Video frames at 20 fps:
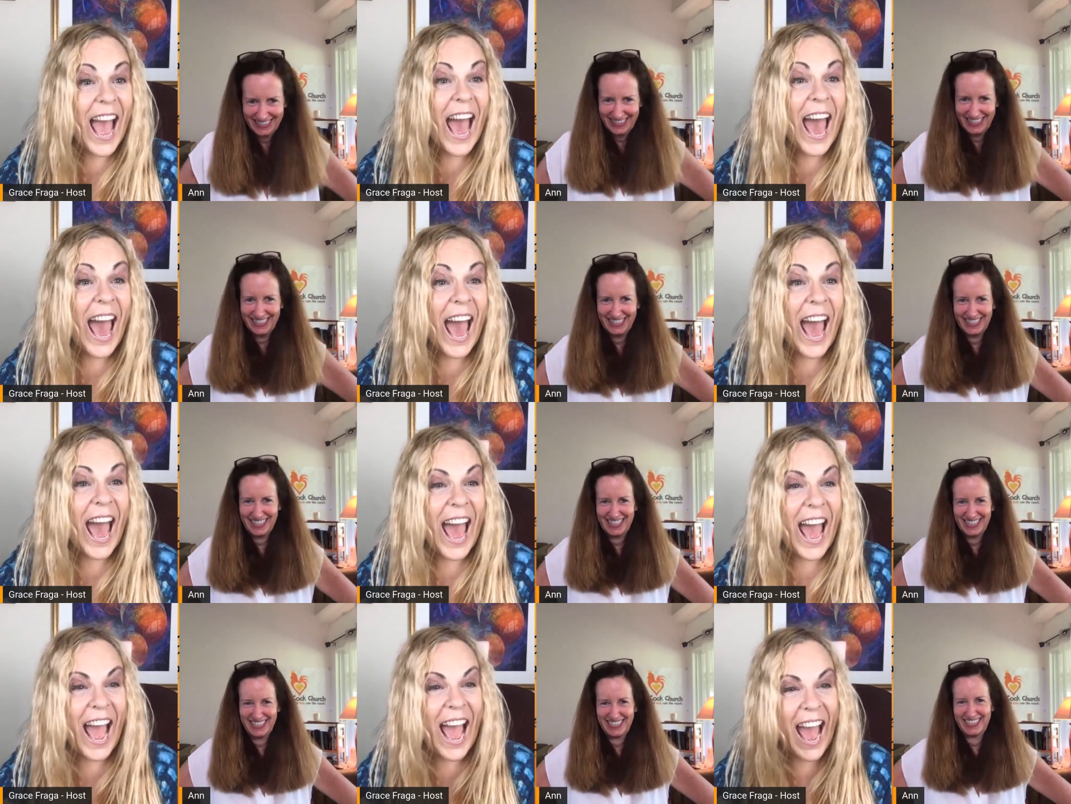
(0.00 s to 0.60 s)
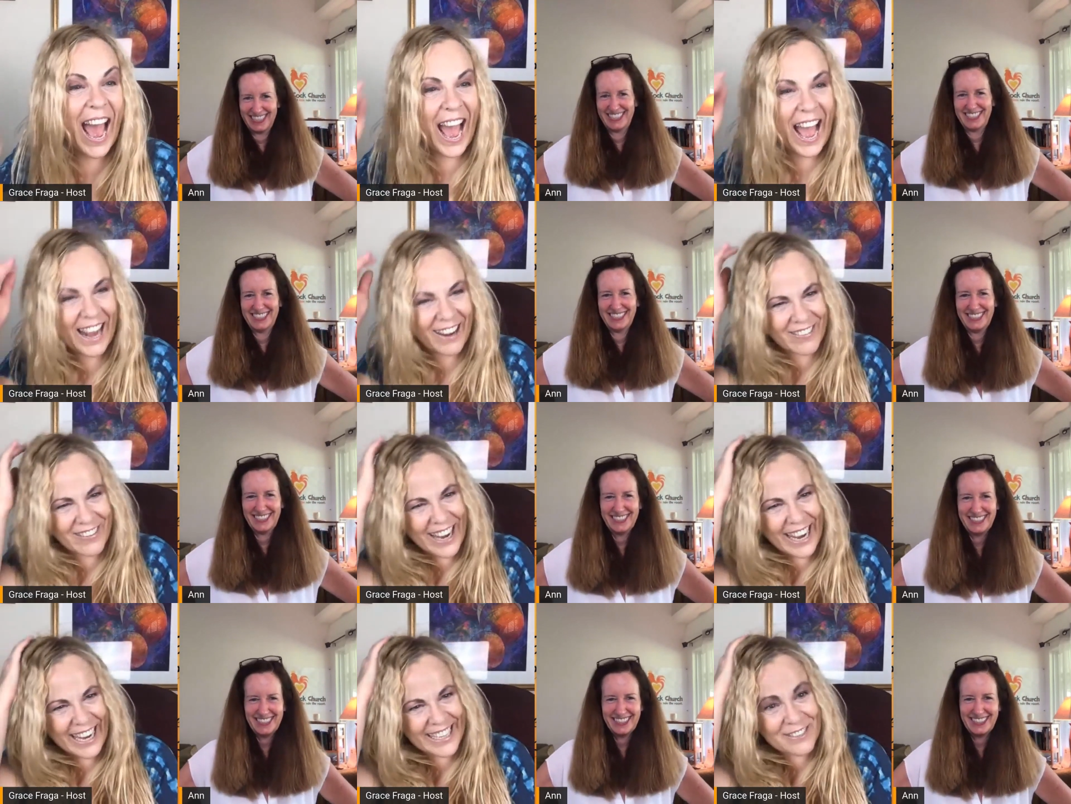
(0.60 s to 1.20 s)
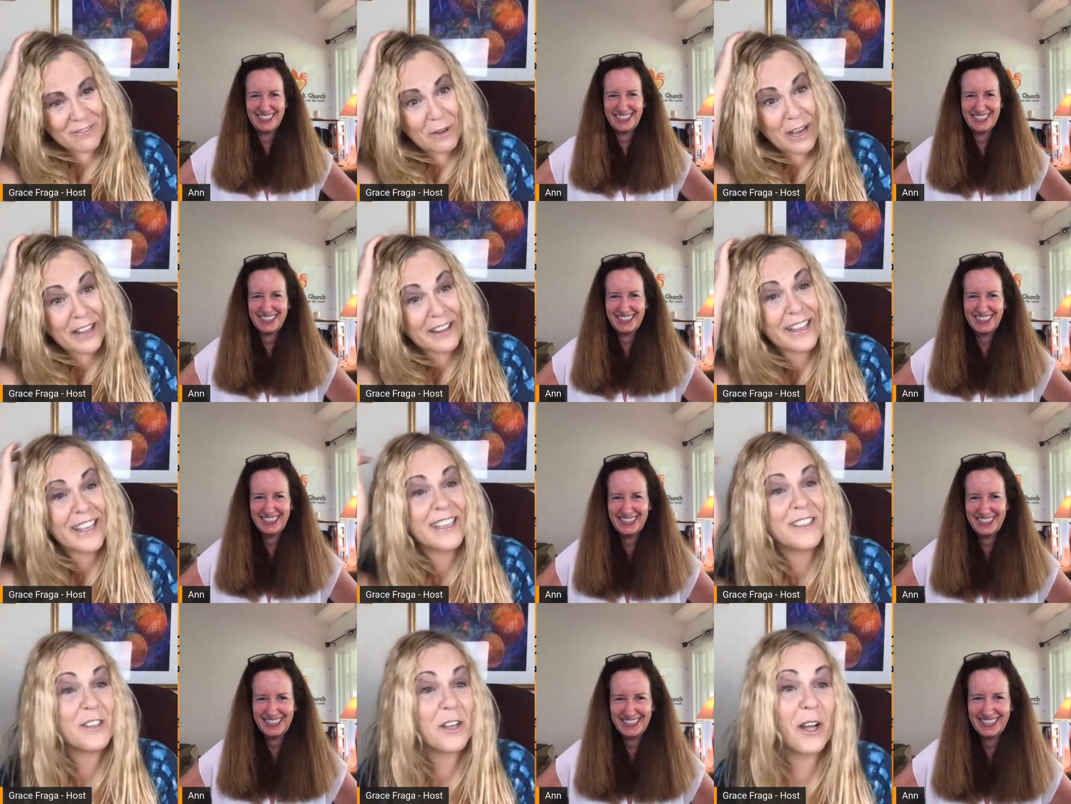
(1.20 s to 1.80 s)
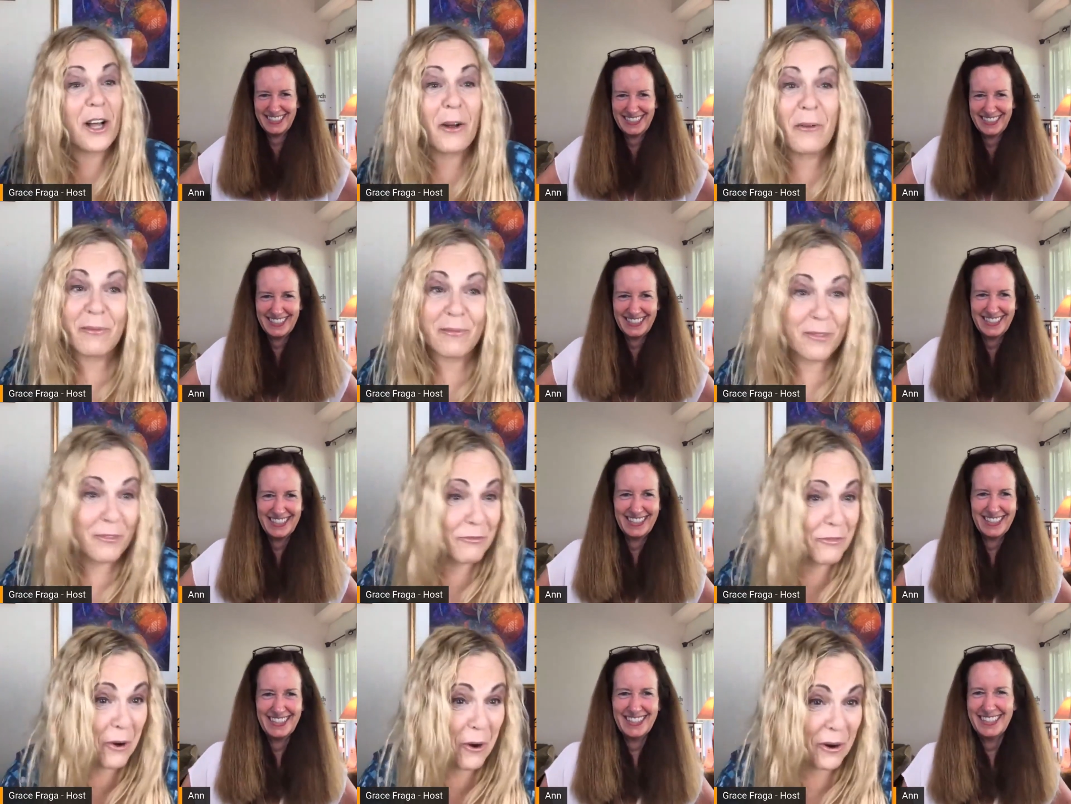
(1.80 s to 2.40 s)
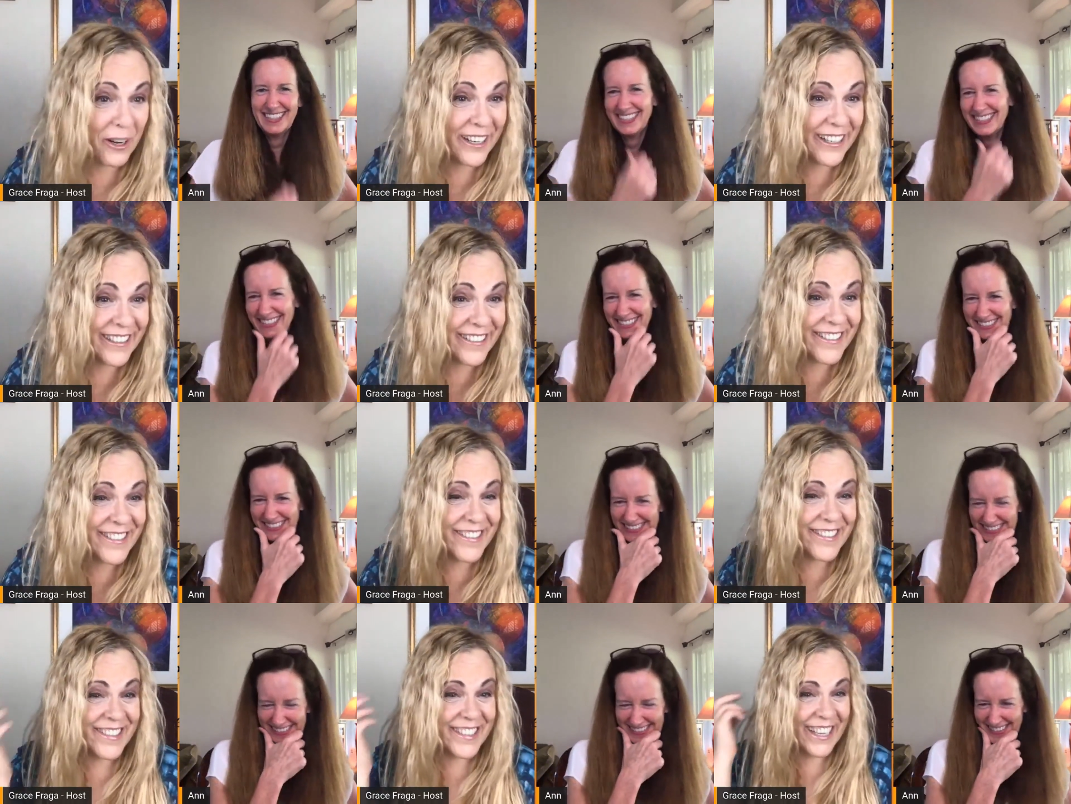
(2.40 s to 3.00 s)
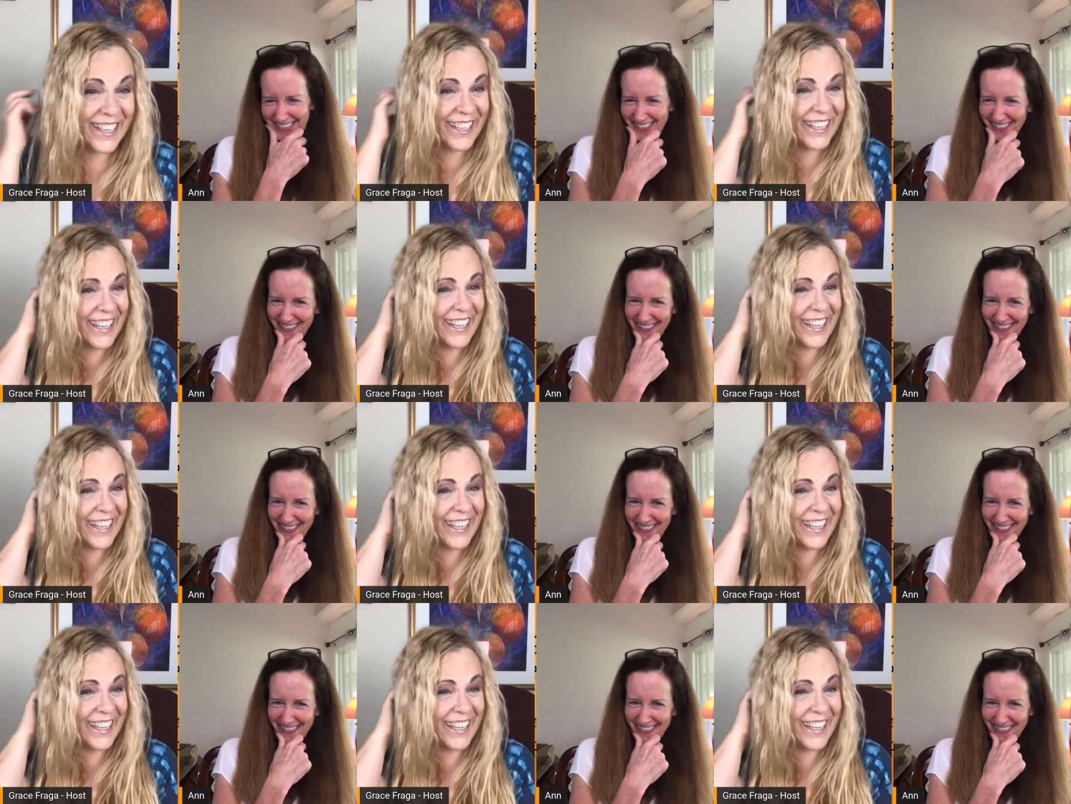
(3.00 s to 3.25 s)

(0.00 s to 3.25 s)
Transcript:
Speaker 1: right. Well, it's, oh, of course